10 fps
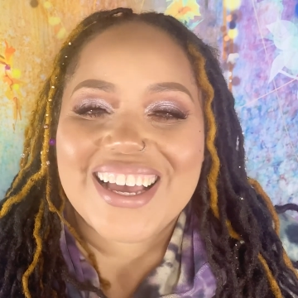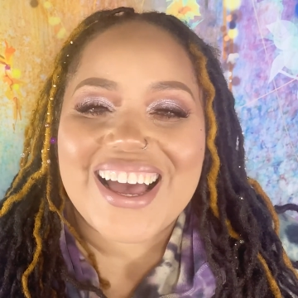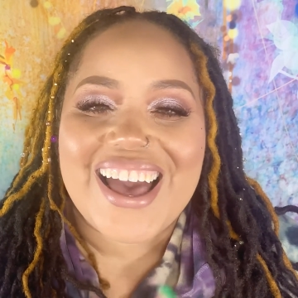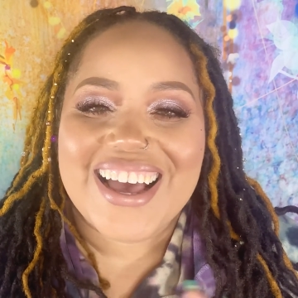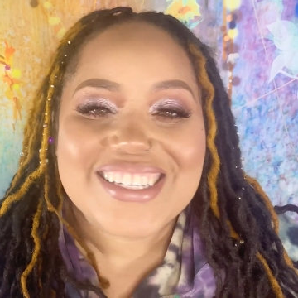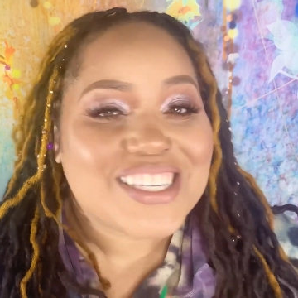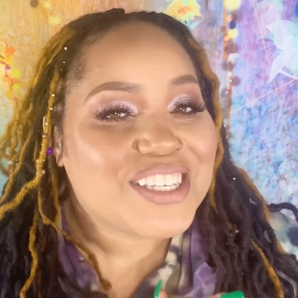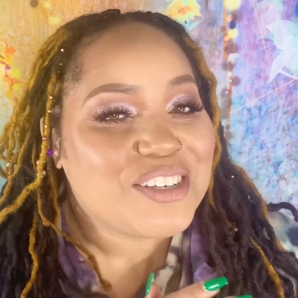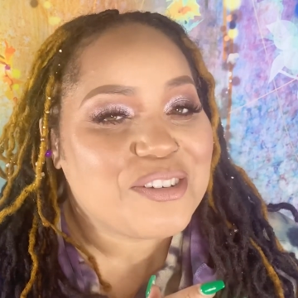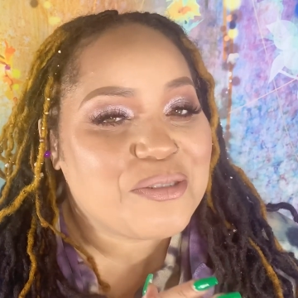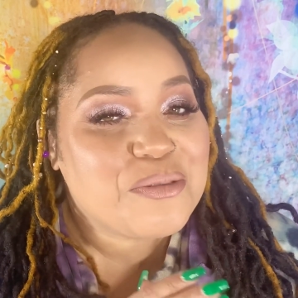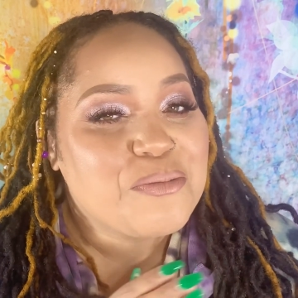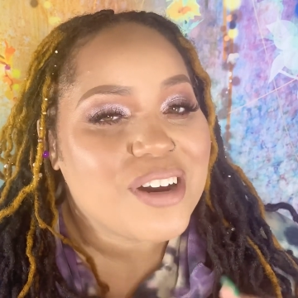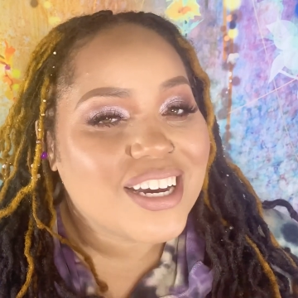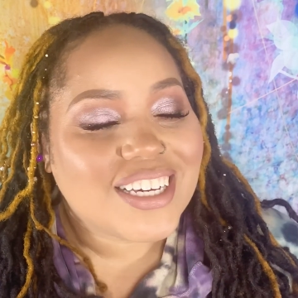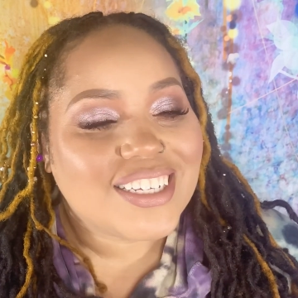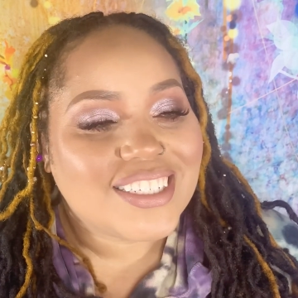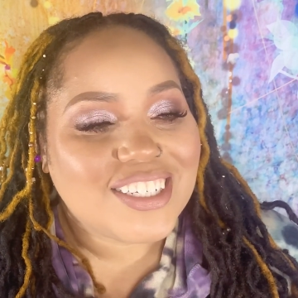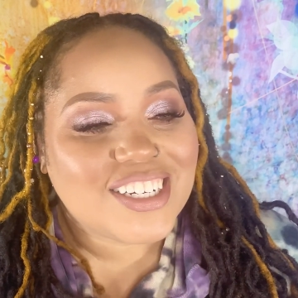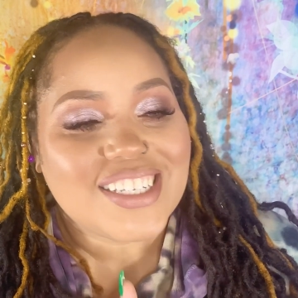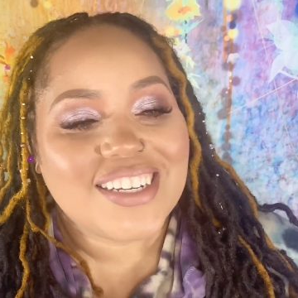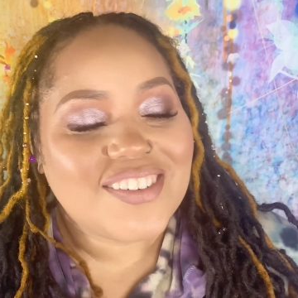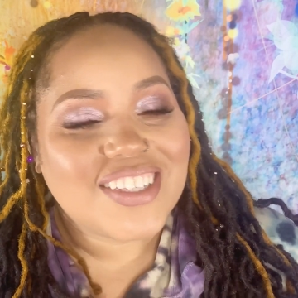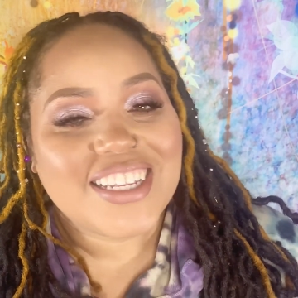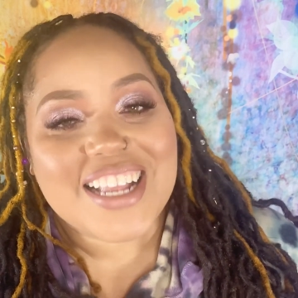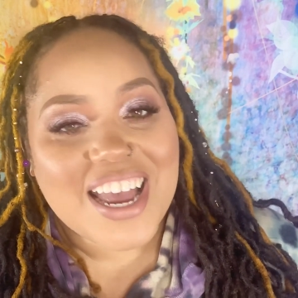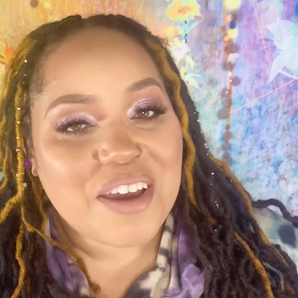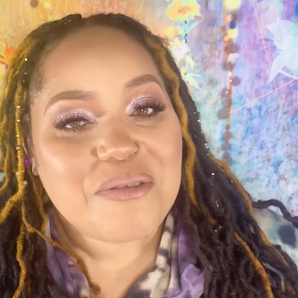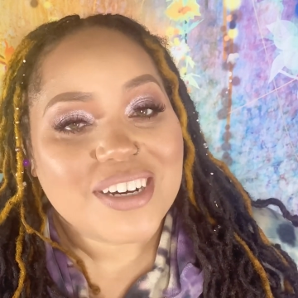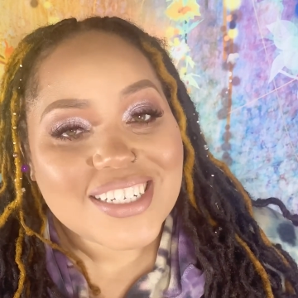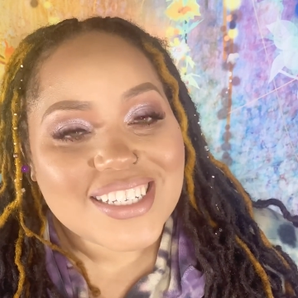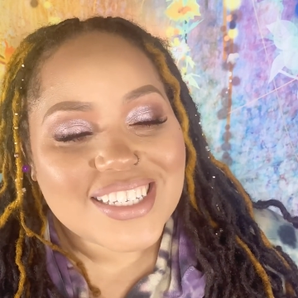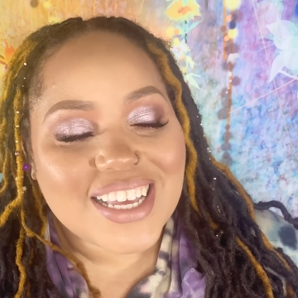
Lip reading: asks you what your scent of the day was,